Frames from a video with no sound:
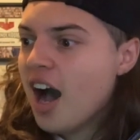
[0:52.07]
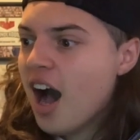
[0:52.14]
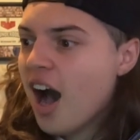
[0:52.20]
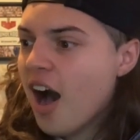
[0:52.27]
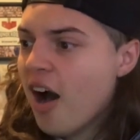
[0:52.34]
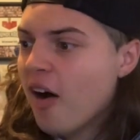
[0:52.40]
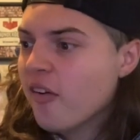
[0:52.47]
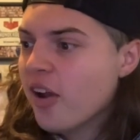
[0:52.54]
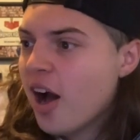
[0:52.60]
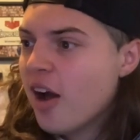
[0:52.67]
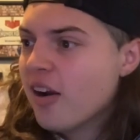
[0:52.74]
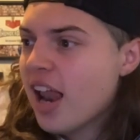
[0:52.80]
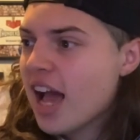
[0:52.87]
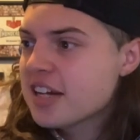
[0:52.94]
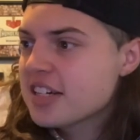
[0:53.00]
oh no,
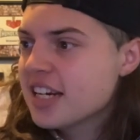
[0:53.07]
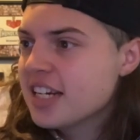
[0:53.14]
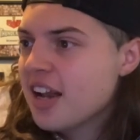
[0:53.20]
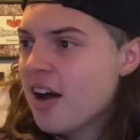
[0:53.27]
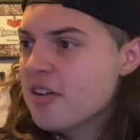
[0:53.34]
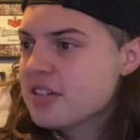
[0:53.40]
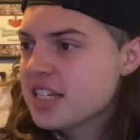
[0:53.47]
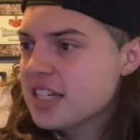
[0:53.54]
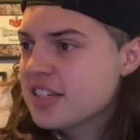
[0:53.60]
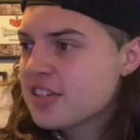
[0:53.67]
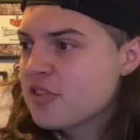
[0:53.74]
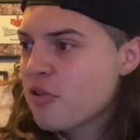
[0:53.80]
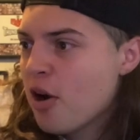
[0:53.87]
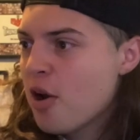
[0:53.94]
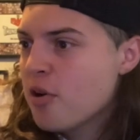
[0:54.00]
Lashley knows he's
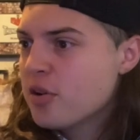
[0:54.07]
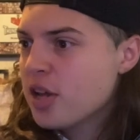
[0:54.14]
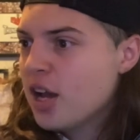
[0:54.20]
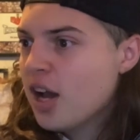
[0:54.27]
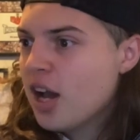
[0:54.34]
screwed.